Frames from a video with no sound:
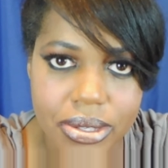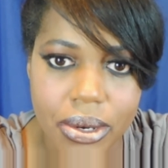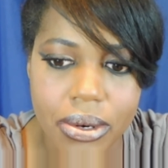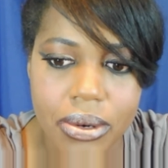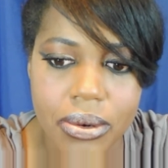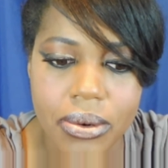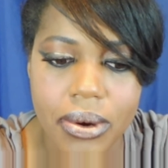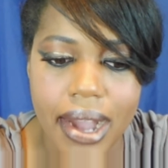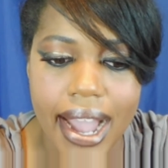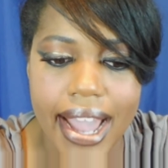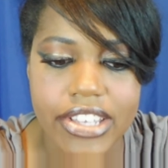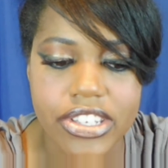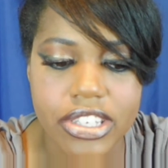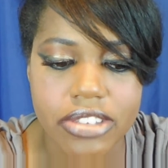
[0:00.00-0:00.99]
So
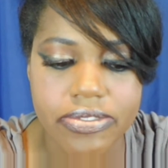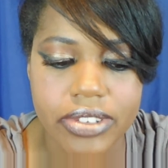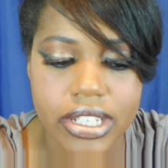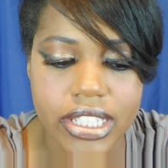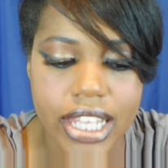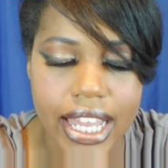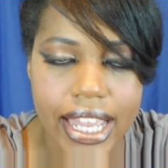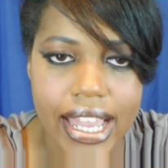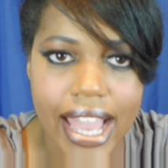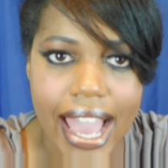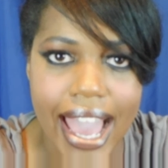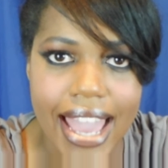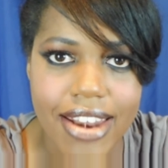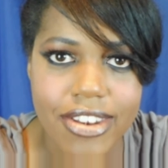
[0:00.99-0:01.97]
I just feel like
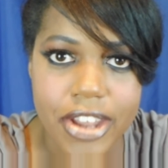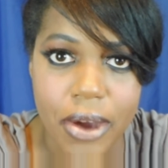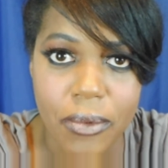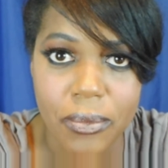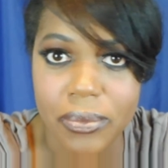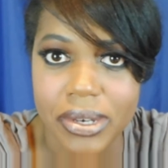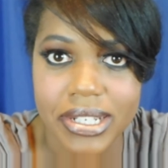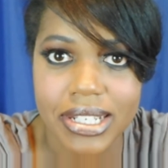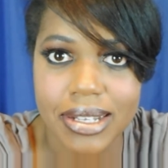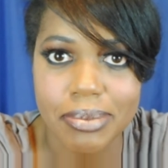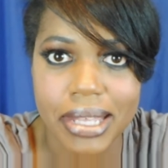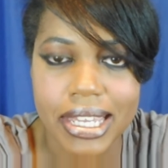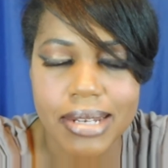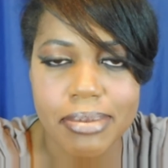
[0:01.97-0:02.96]
I don't want to
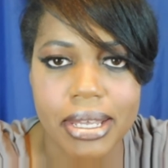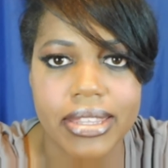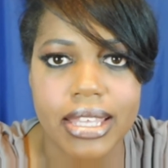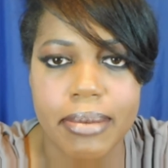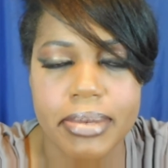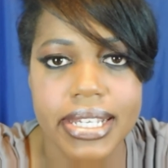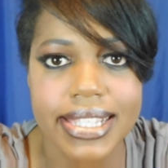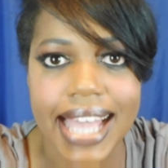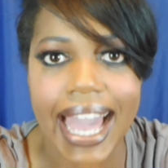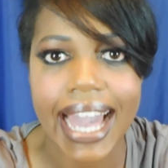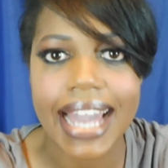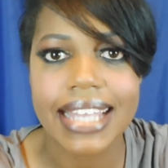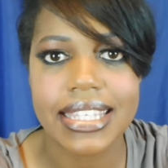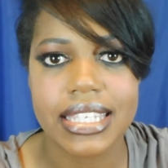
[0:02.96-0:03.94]
complain about that because
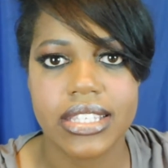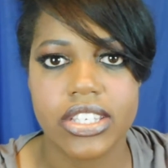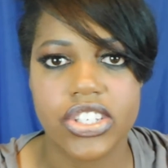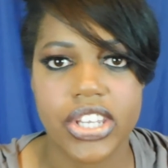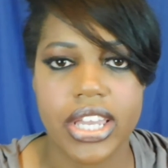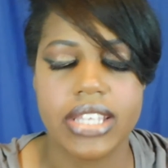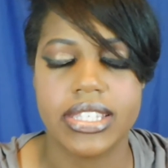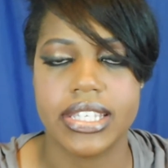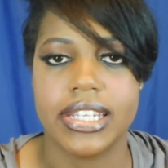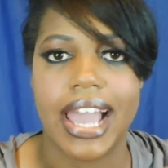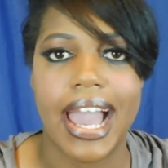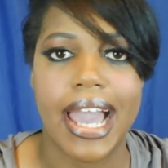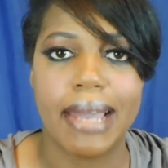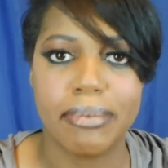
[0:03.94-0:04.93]
I took the chance and
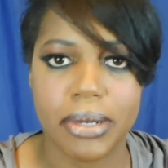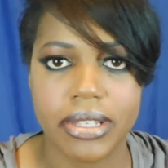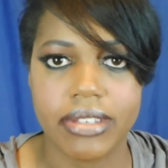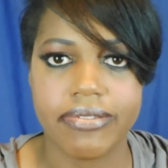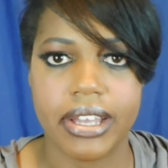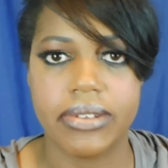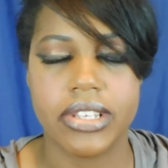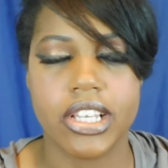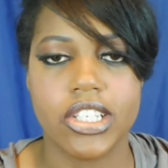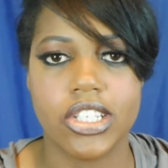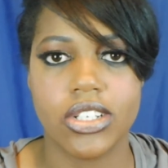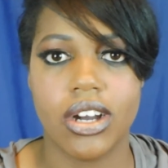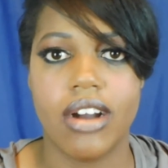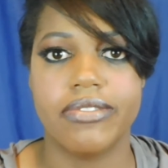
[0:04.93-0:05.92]
I bought the
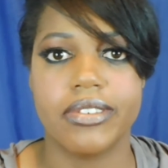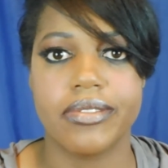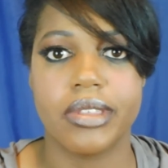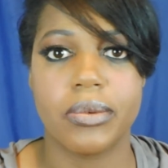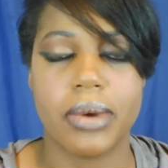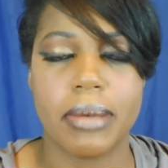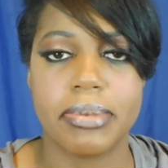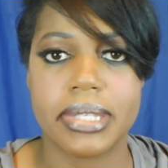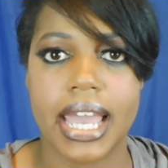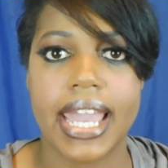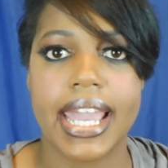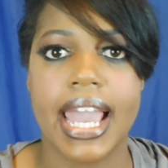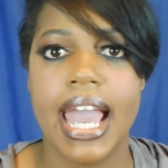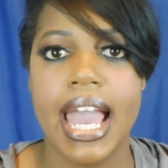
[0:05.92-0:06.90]
foundation off of the
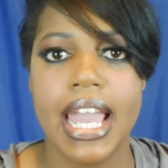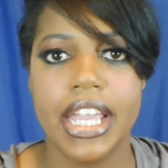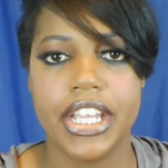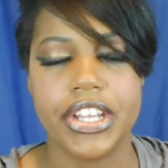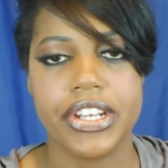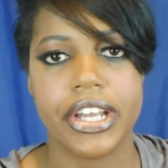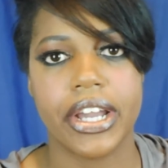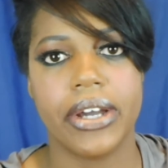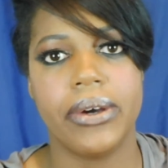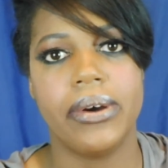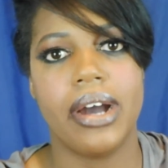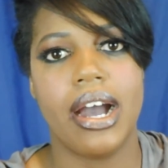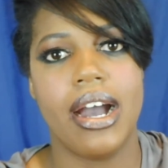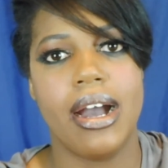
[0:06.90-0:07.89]
website. You know,
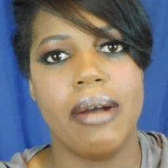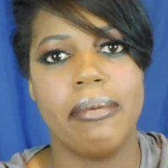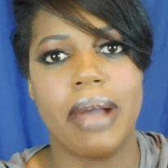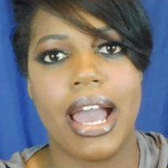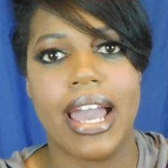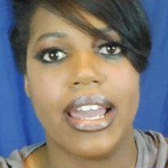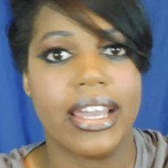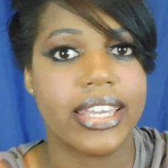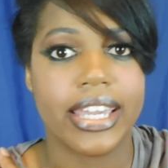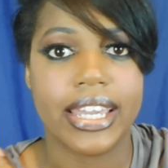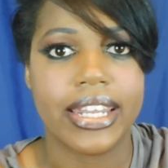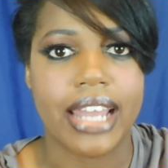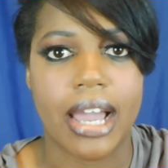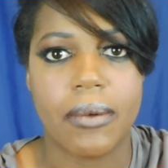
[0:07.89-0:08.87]

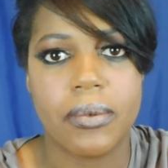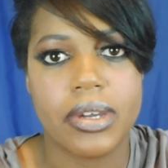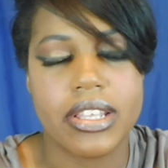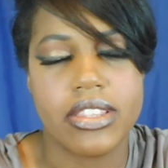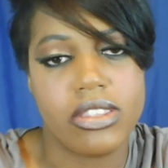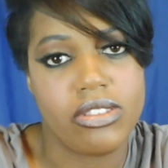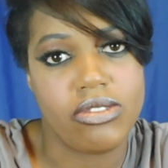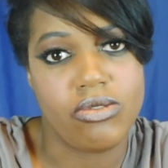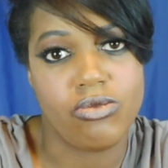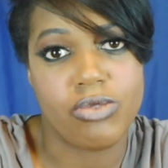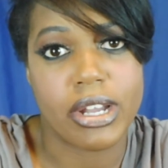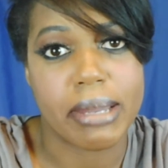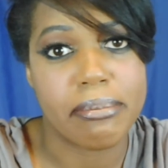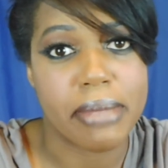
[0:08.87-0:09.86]
I wouldn't
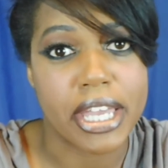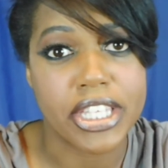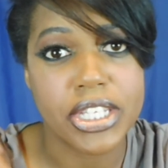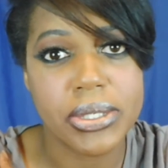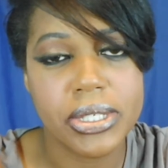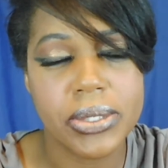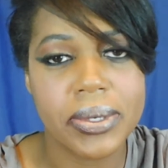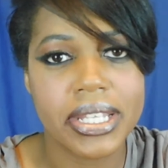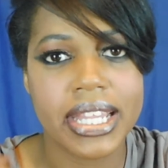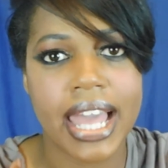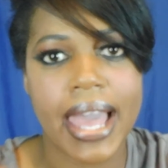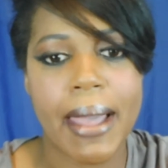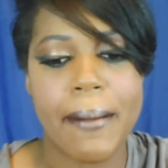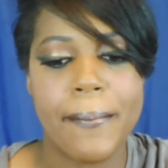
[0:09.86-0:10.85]
recommend you doing
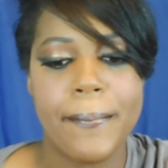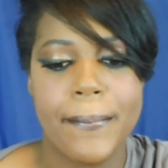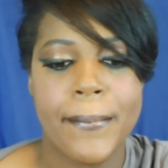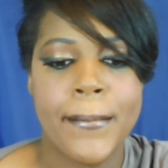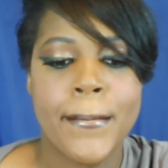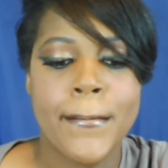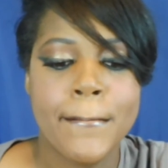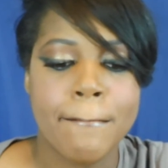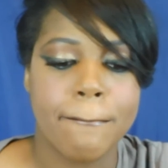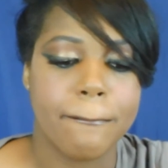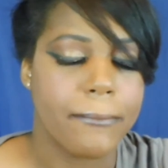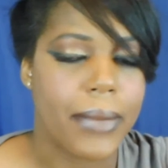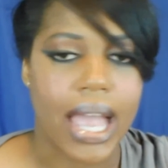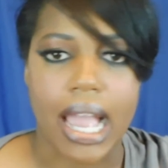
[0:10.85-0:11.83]
that.
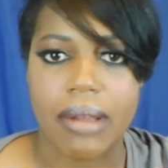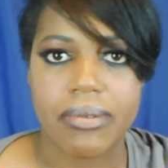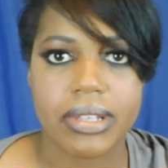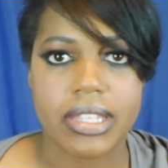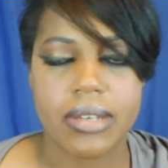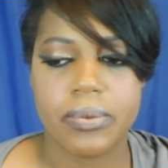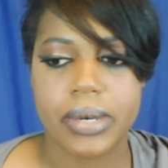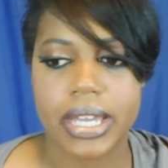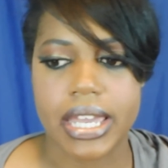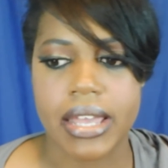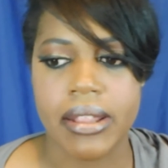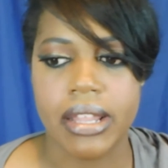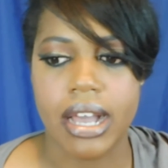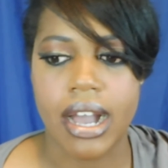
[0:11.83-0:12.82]
I really
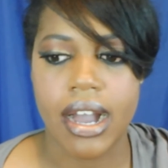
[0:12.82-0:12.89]
wouldn't.